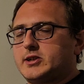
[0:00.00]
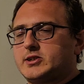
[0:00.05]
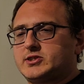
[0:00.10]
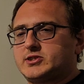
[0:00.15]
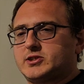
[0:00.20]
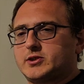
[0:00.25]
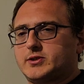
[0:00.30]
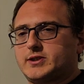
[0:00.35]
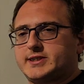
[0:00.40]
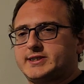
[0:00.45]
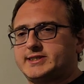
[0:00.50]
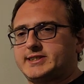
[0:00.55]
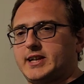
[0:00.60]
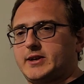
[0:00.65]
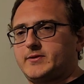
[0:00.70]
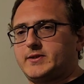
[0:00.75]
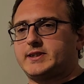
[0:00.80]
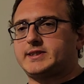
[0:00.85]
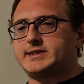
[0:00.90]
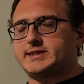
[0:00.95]
So the
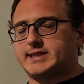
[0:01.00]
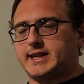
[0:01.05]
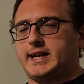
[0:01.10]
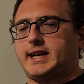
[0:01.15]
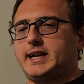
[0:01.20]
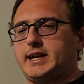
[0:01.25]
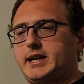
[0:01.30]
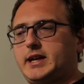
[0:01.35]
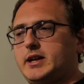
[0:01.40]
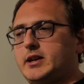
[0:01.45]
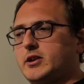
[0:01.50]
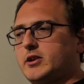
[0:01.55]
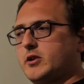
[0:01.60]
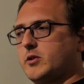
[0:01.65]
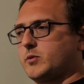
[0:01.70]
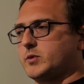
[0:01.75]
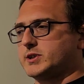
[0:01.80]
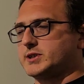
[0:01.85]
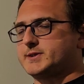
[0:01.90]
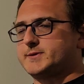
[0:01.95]
seventh day
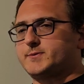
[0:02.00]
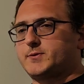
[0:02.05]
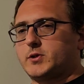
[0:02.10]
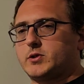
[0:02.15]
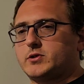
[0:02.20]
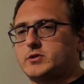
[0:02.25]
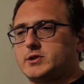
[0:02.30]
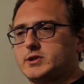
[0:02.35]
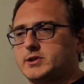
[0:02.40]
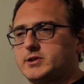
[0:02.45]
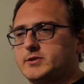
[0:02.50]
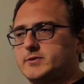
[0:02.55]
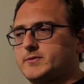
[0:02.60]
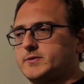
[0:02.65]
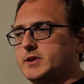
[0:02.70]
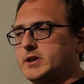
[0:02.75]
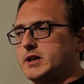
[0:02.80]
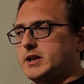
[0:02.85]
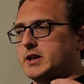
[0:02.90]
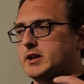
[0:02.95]
was full of,
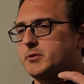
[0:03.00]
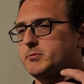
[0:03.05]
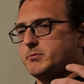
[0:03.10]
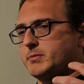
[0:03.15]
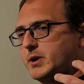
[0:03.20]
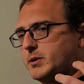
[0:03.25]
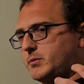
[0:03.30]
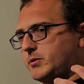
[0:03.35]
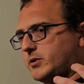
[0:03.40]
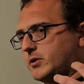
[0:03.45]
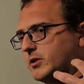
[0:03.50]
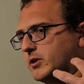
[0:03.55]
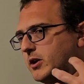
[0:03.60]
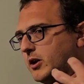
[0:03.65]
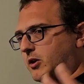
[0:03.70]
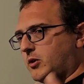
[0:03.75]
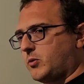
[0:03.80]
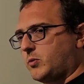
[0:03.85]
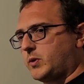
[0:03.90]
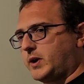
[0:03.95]
remember,
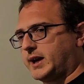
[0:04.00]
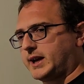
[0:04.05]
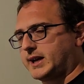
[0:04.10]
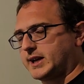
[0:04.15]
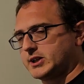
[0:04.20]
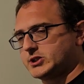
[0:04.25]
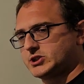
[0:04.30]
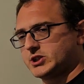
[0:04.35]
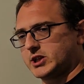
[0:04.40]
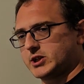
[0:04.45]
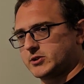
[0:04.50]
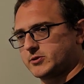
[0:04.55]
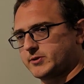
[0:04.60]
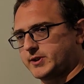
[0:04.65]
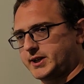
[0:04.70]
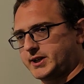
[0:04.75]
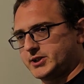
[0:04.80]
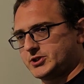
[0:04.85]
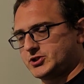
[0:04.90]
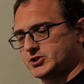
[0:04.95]
a wicked
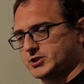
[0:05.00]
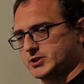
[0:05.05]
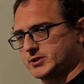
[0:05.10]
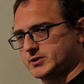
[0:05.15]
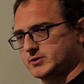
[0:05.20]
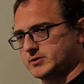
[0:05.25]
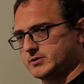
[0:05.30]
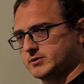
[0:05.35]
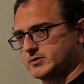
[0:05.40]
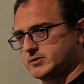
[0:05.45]
generation.